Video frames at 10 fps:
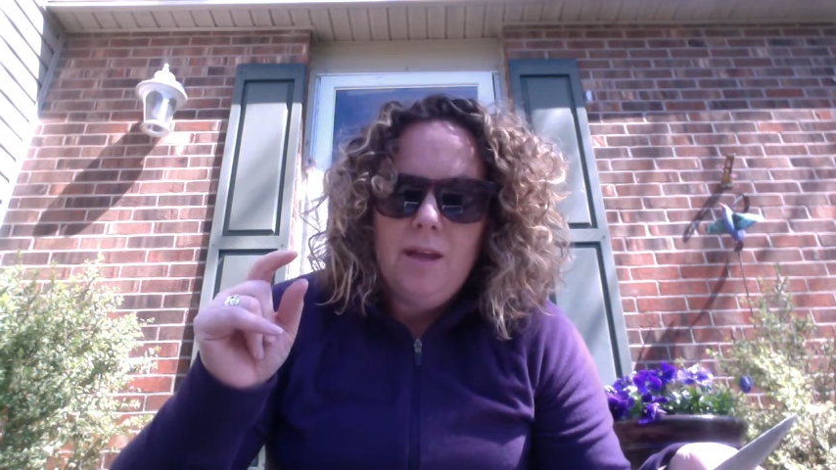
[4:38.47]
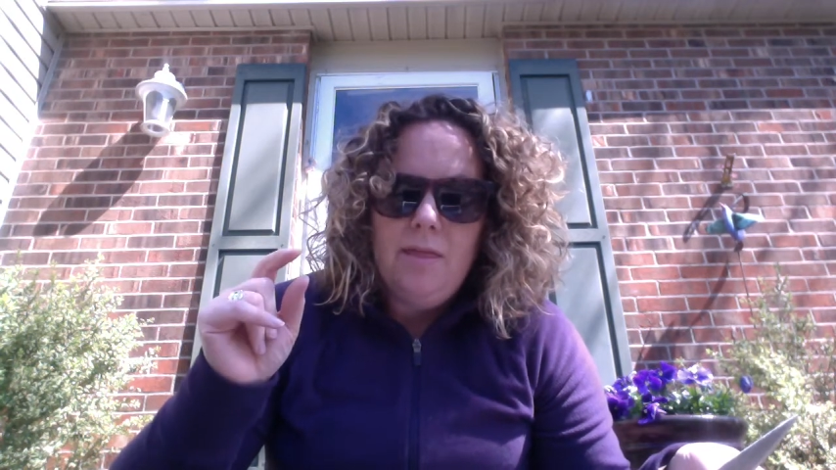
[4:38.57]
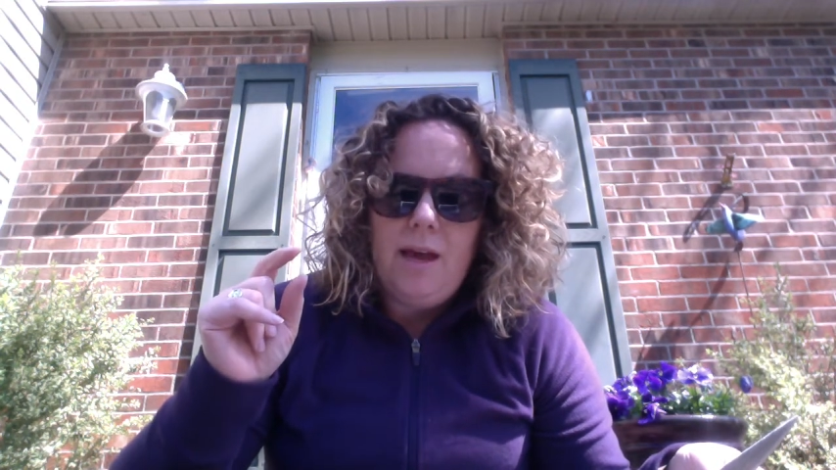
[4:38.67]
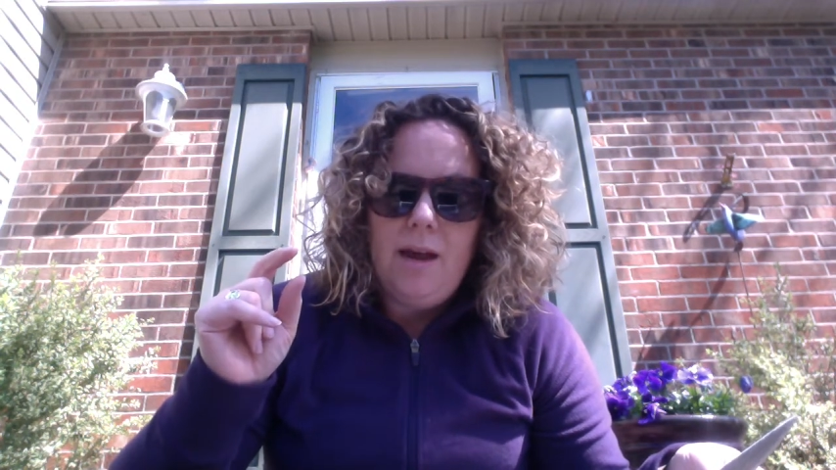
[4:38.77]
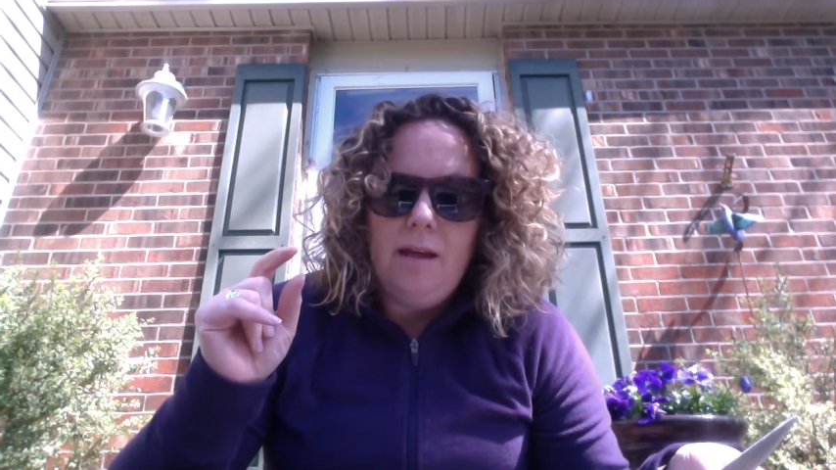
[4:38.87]

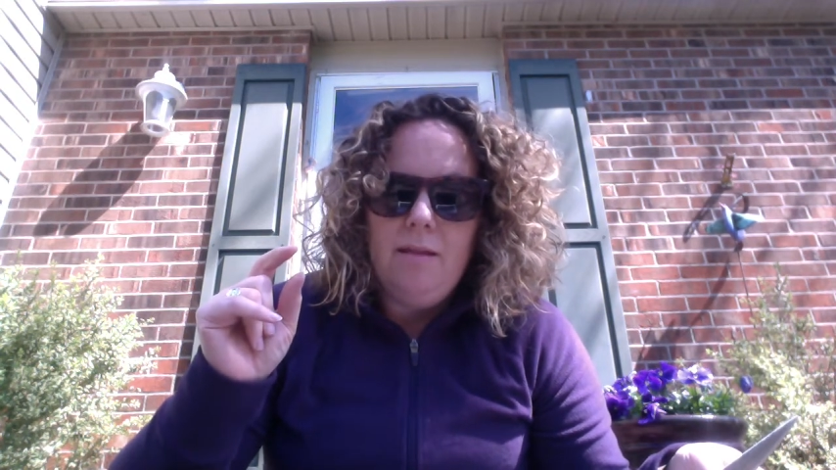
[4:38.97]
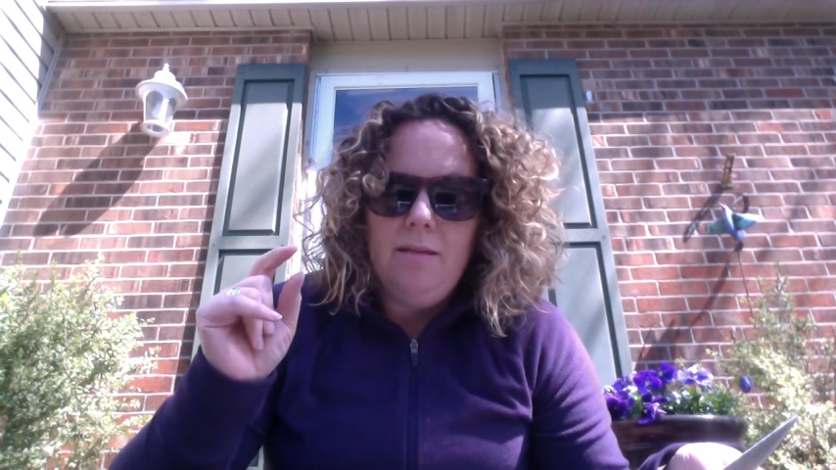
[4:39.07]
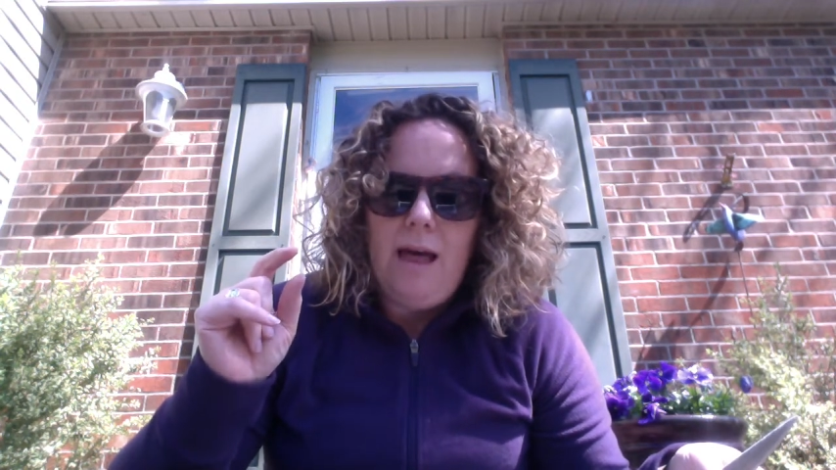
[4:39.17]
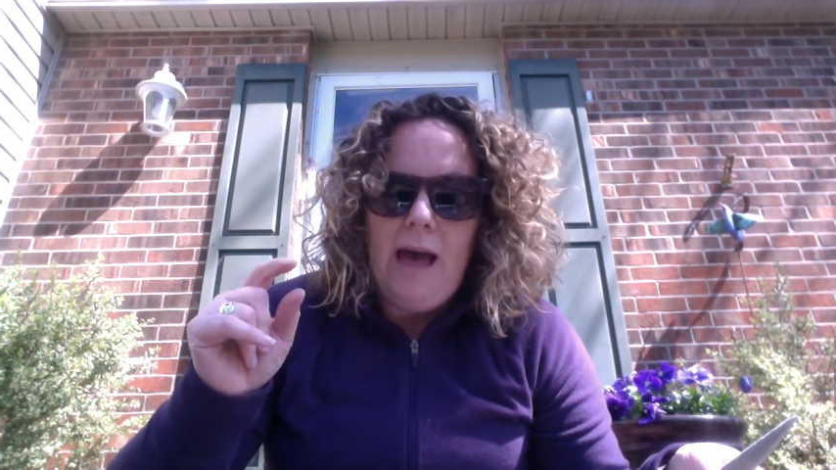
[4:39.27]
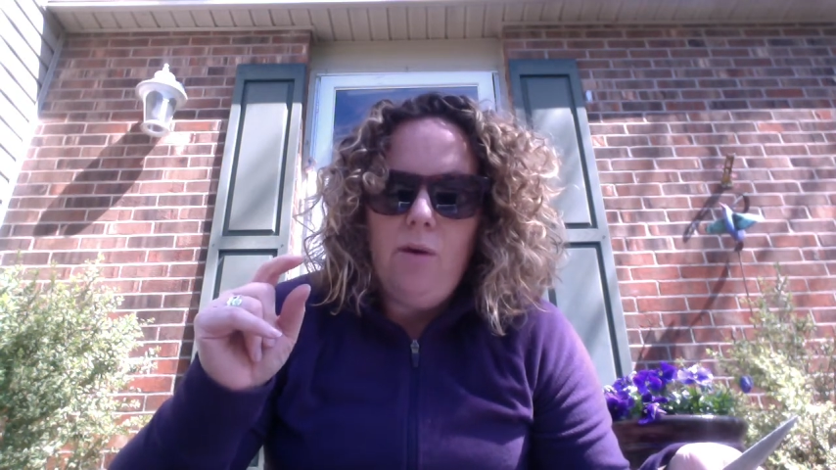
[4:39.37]
that
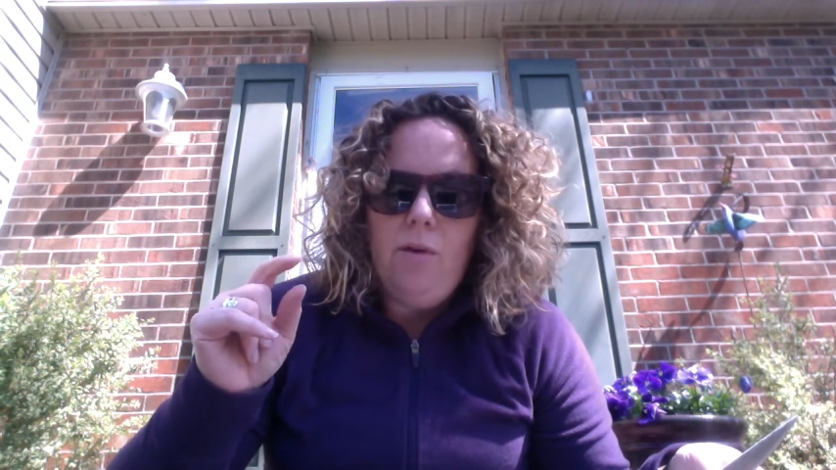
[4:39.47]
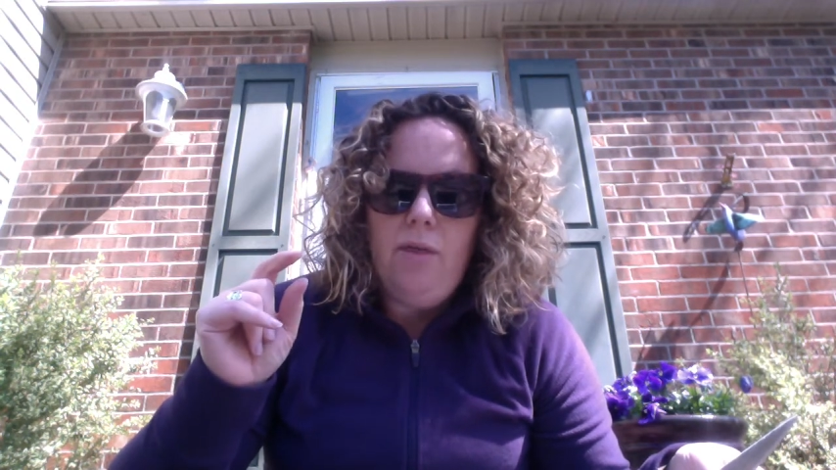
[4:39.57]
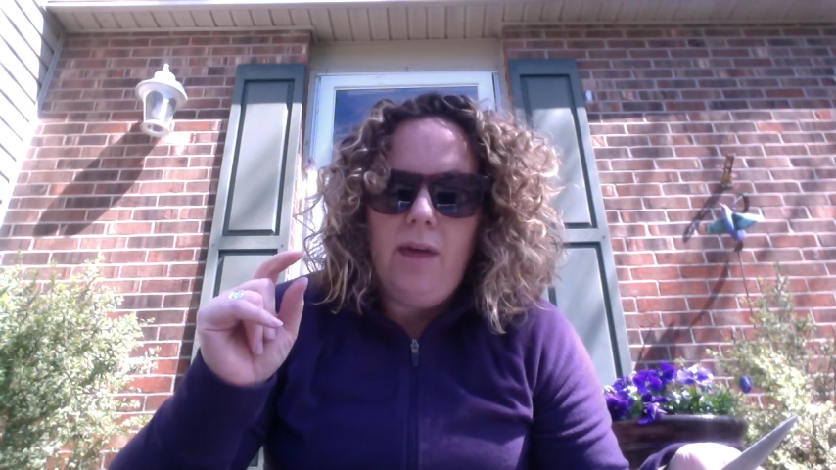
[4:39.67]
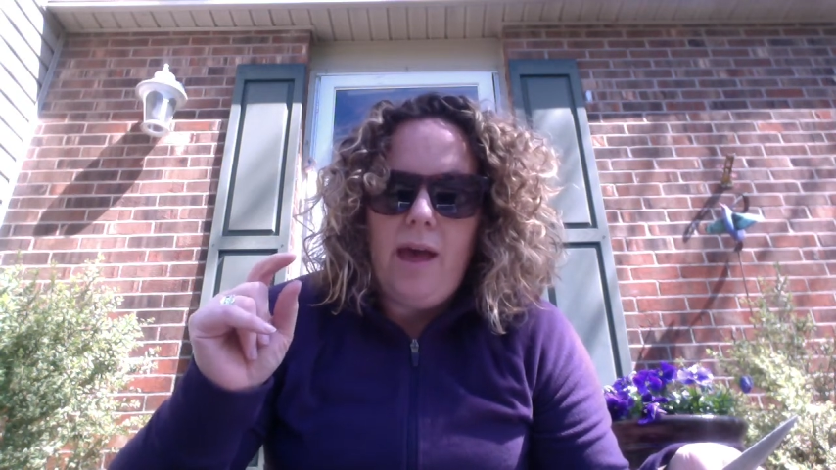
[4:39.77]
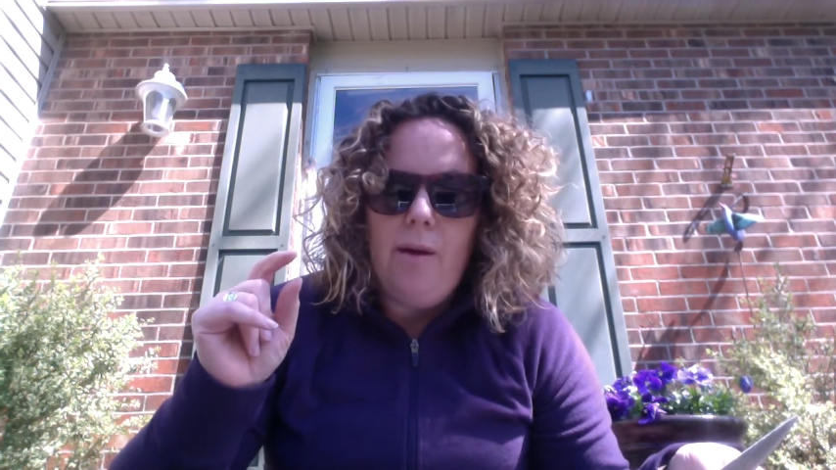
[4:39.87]
allow
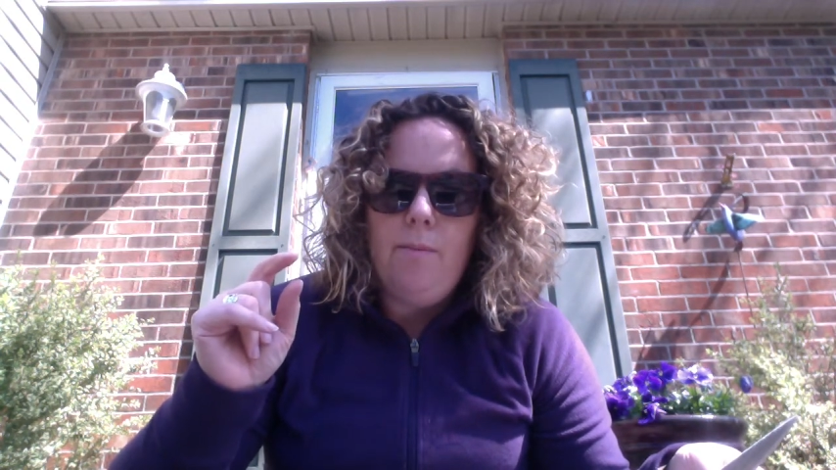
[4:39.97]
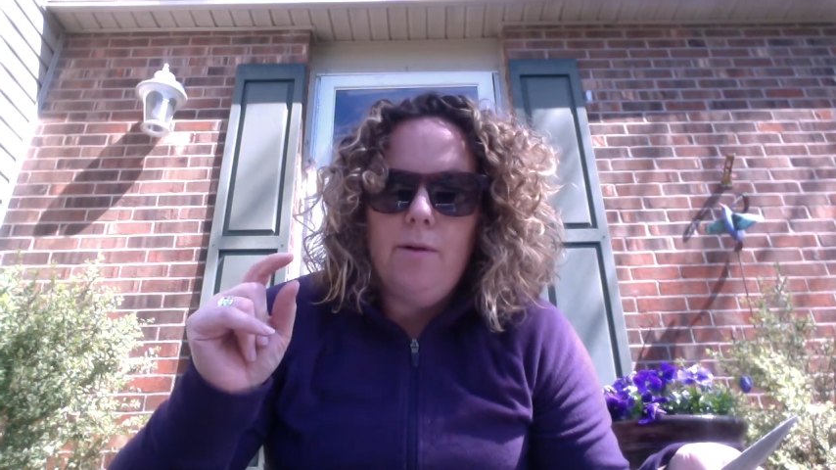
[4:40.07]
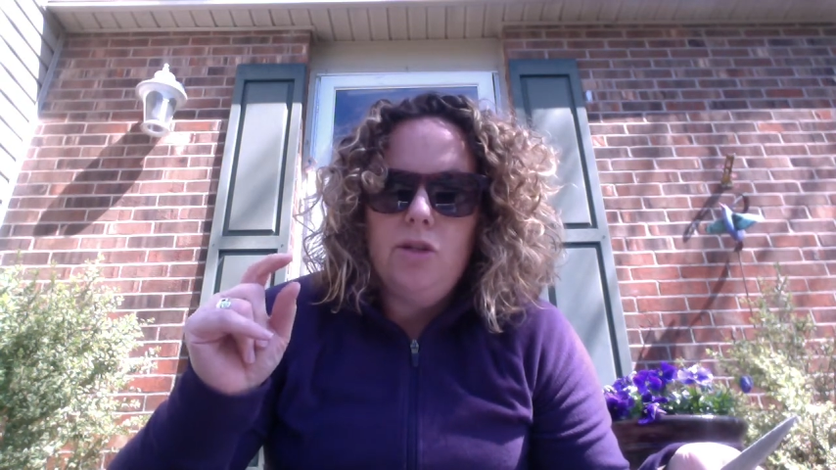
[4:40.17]
them